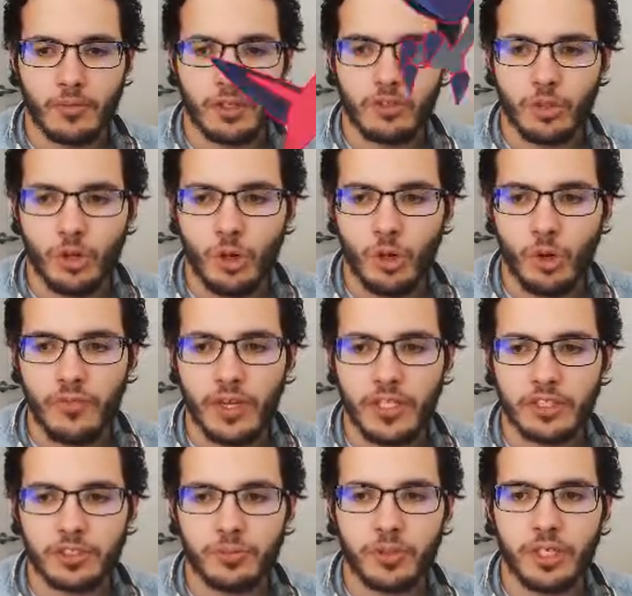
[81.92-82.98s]
So
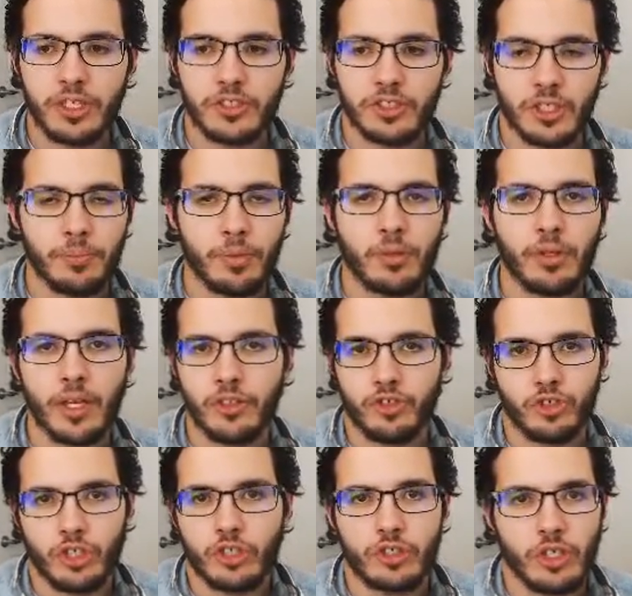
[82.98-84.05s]
Corviknight's pretty simple. It's
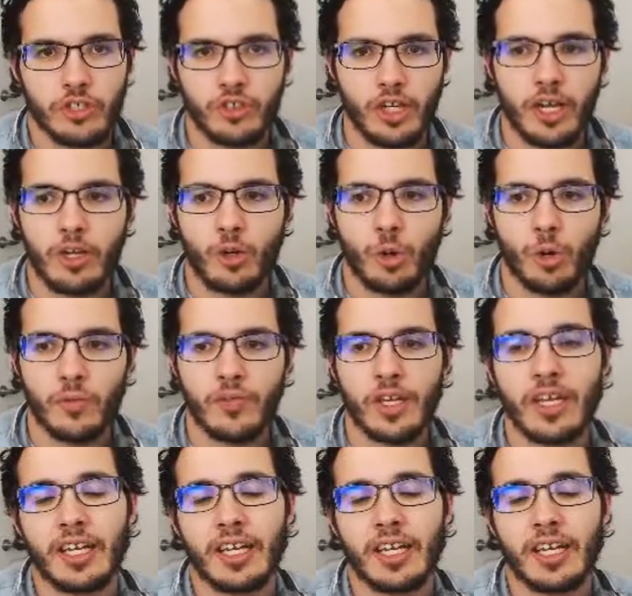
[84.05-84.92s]
just a giant Corviknight,